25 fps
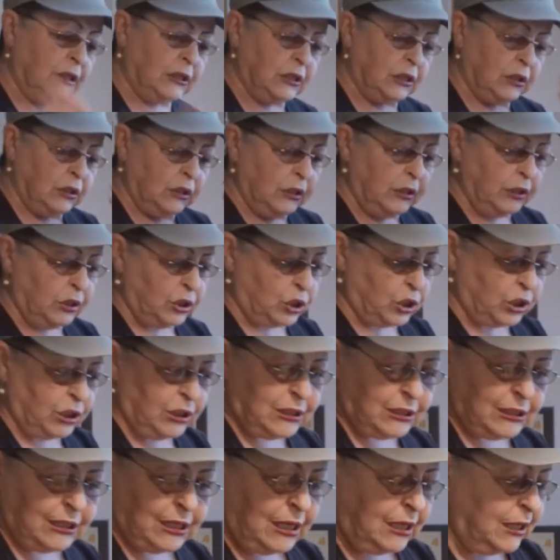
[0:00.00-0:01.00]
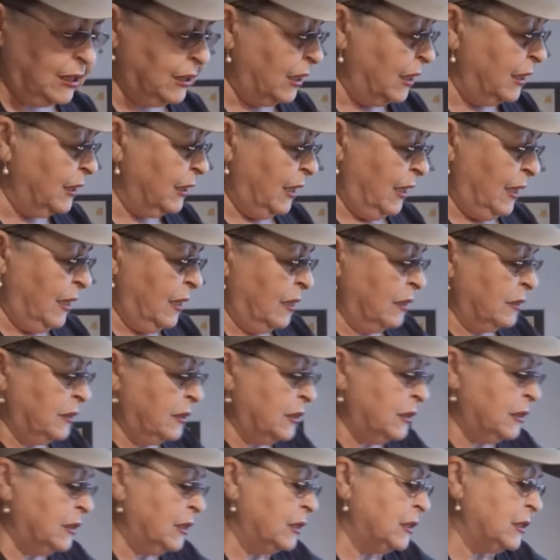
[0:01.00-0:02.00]
delicious. It
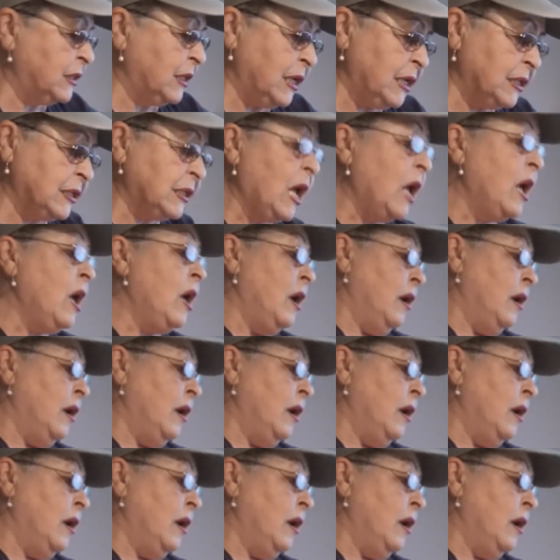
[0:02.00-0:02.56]
enhances the taste.